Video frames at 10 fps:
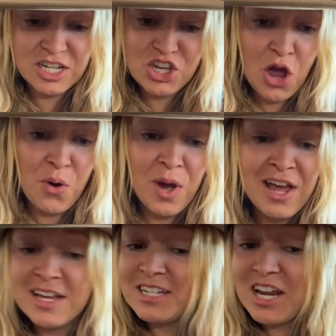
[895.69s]
So
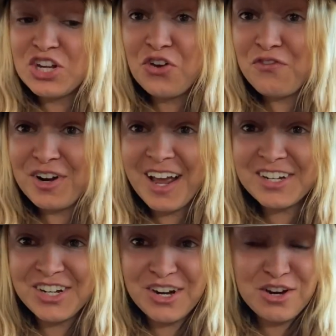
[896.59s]
stay tuned for next year.